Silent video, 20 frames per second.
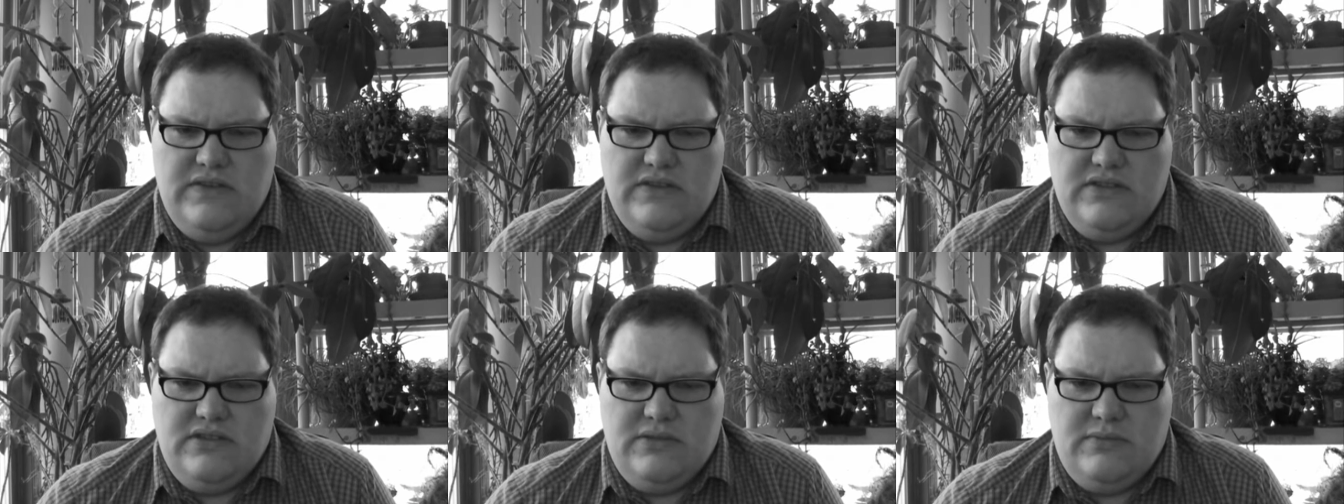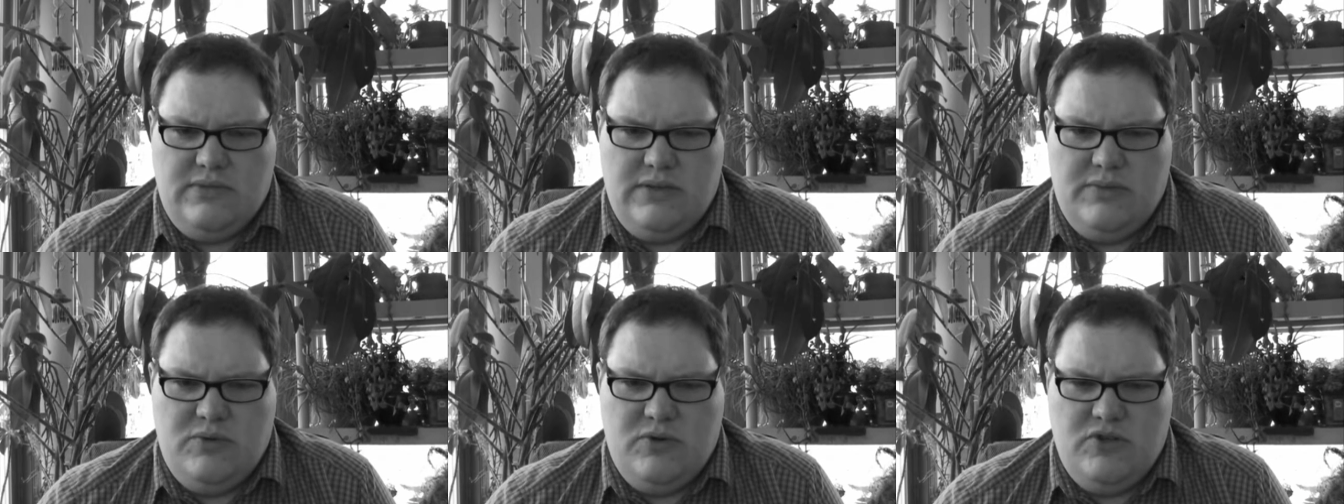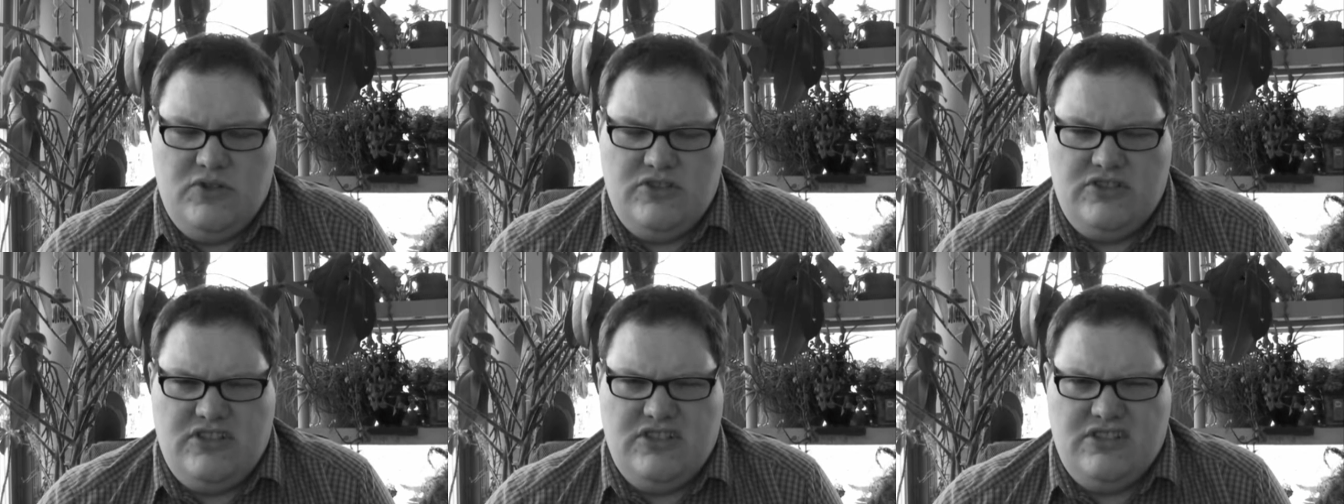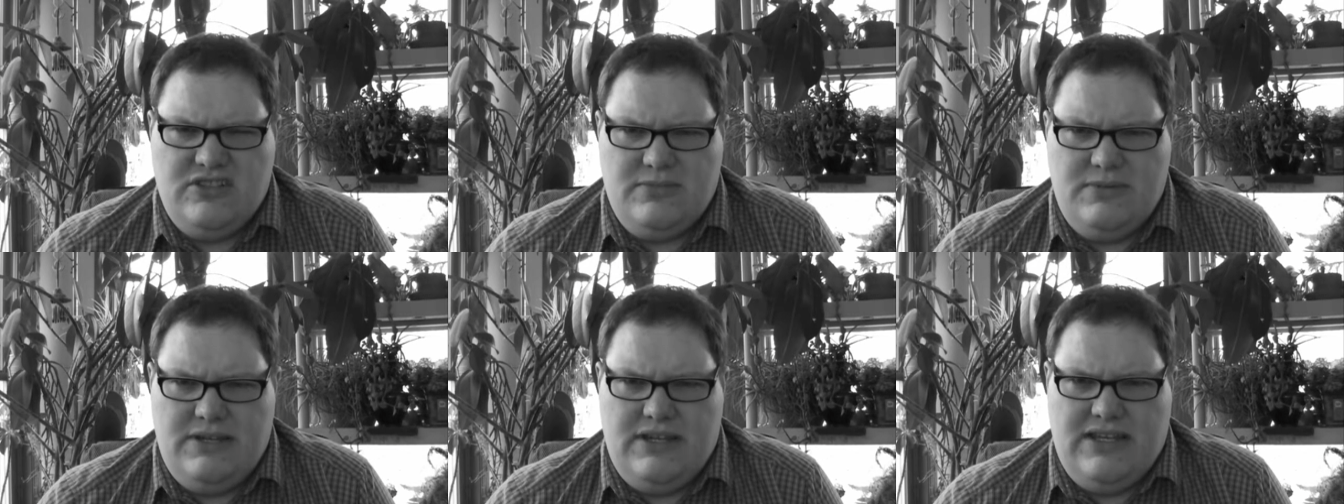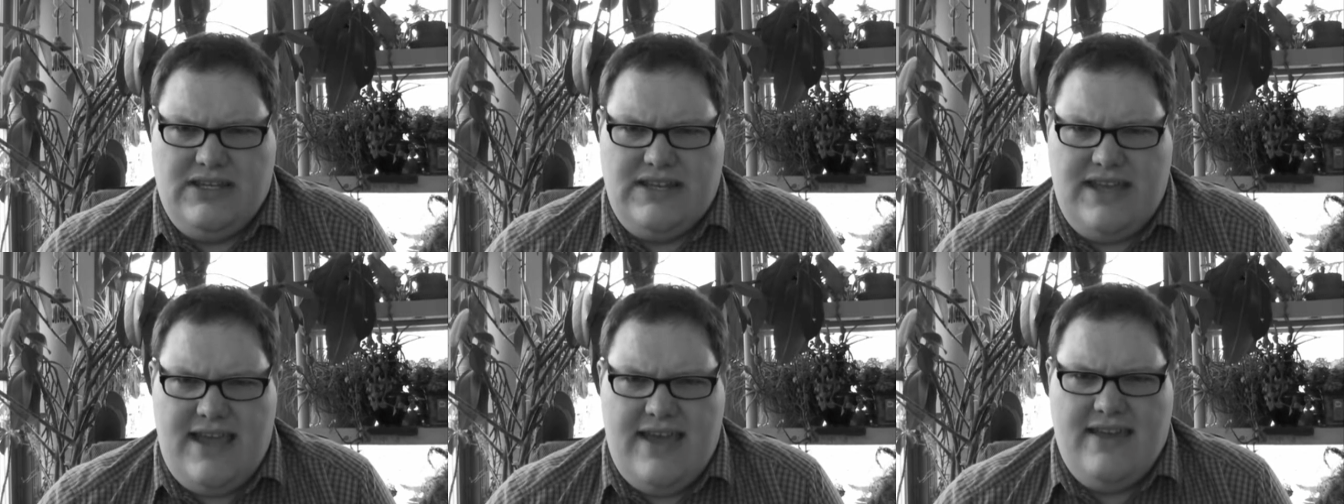some people who still speak
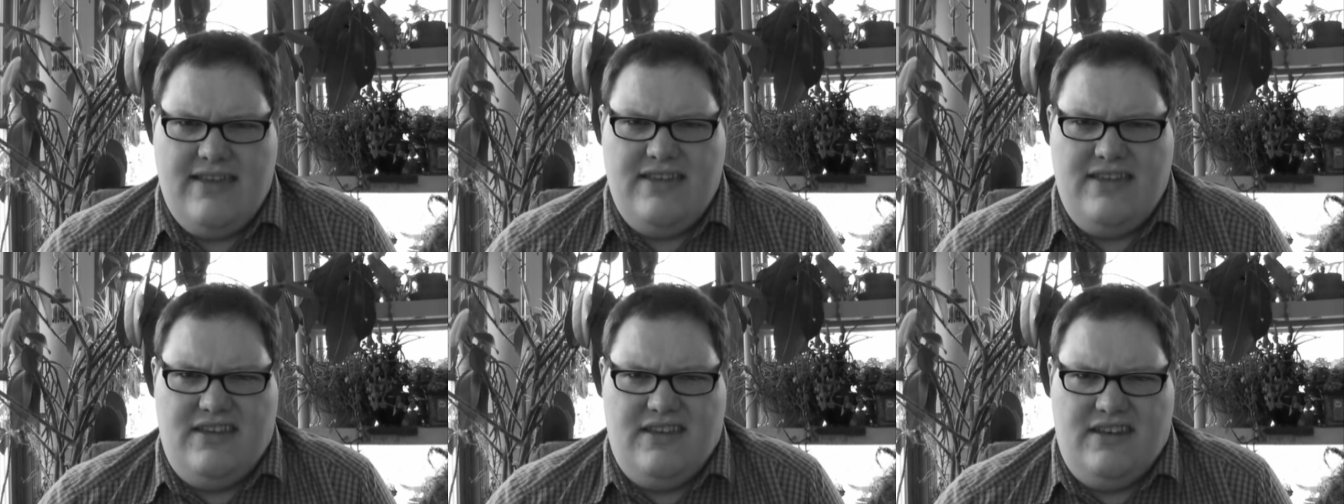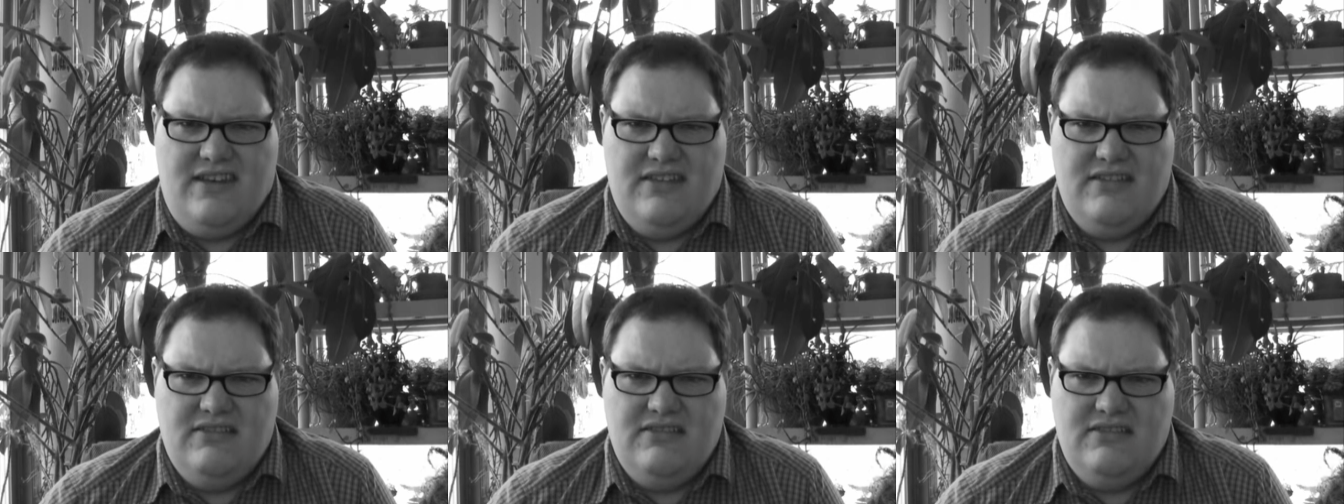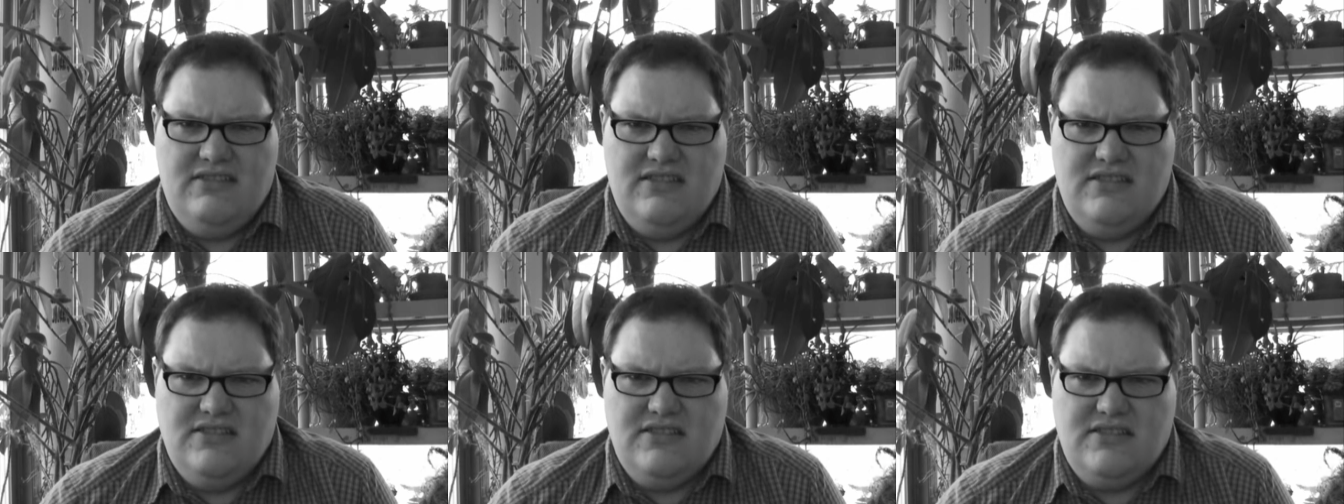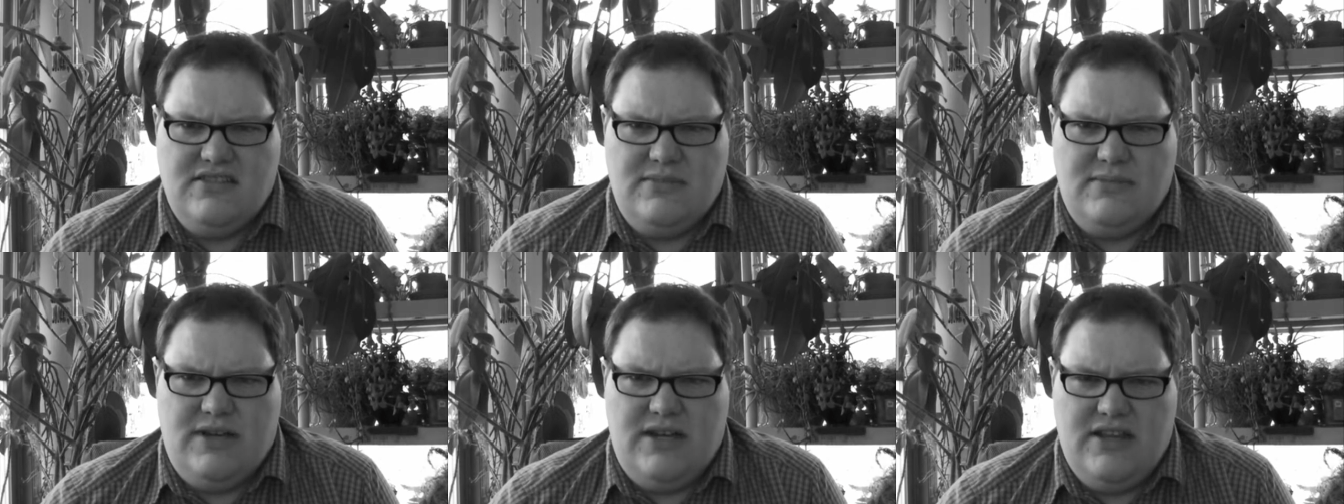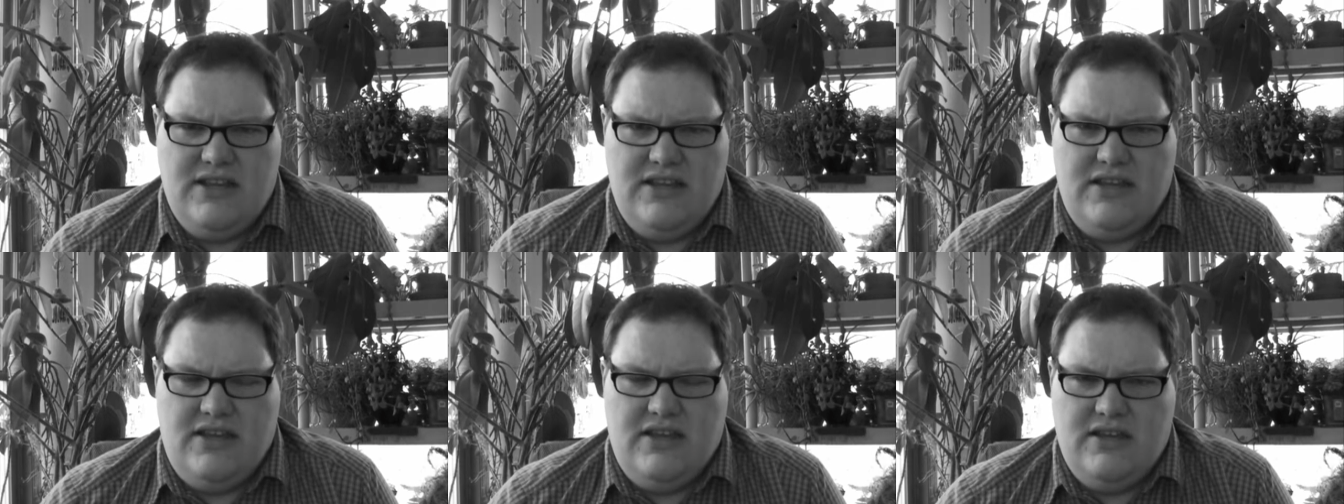Italian and
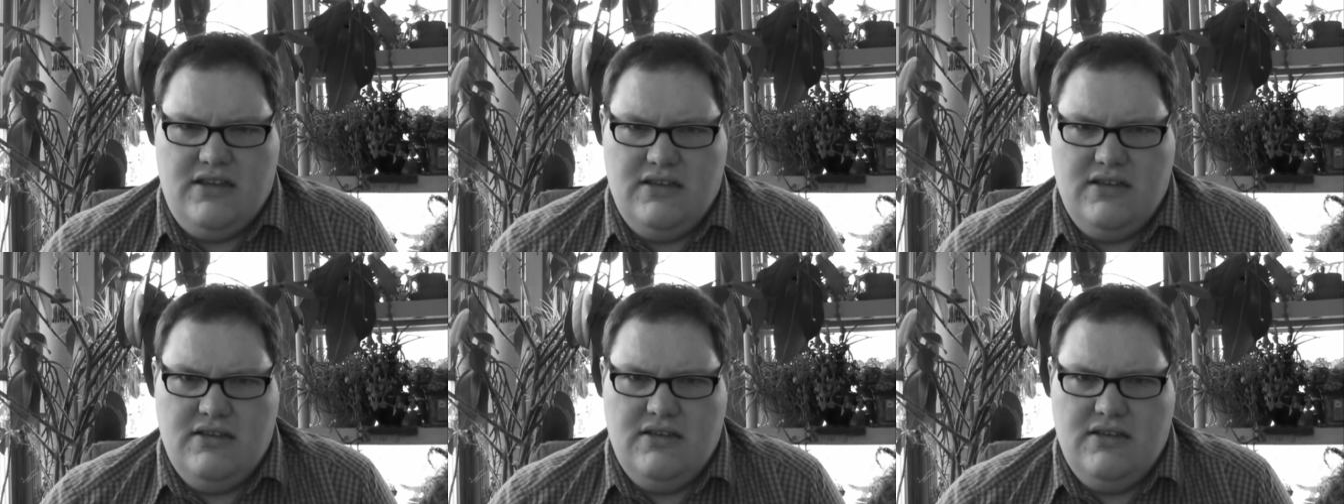Somalia.